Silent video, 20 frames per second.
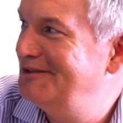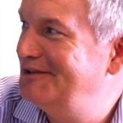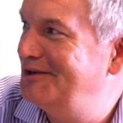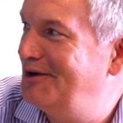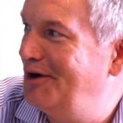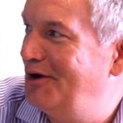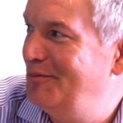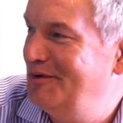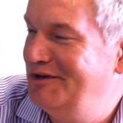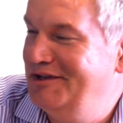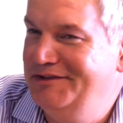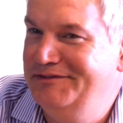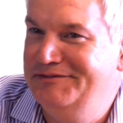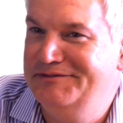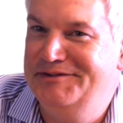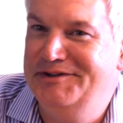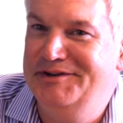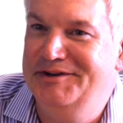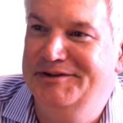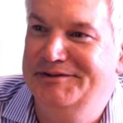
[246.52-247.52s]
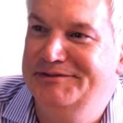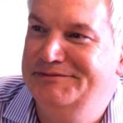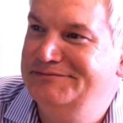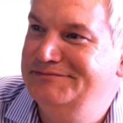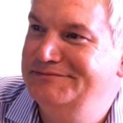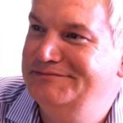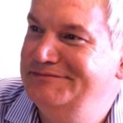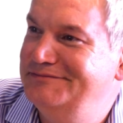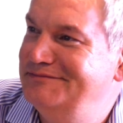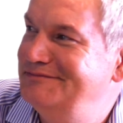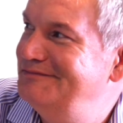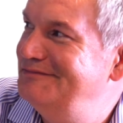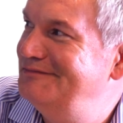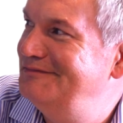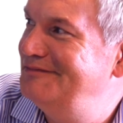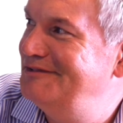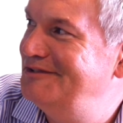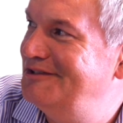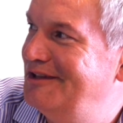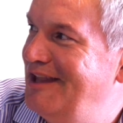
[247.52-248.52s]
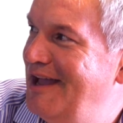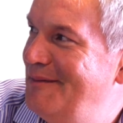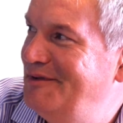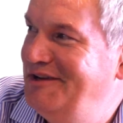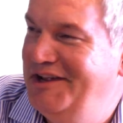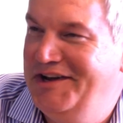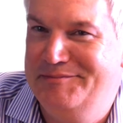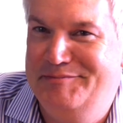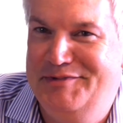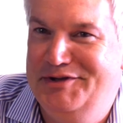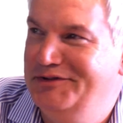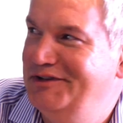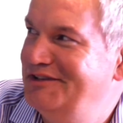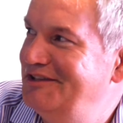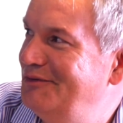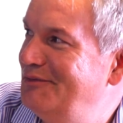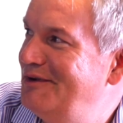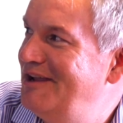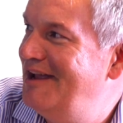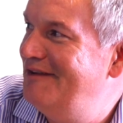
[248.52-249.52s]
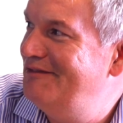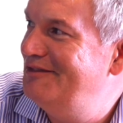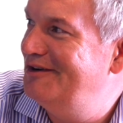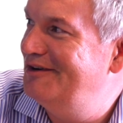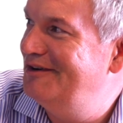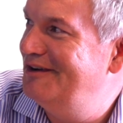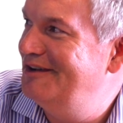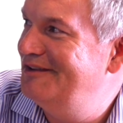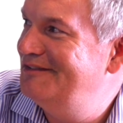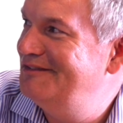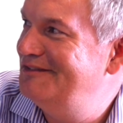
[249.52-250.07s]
carpeted, dilapidated building that we have their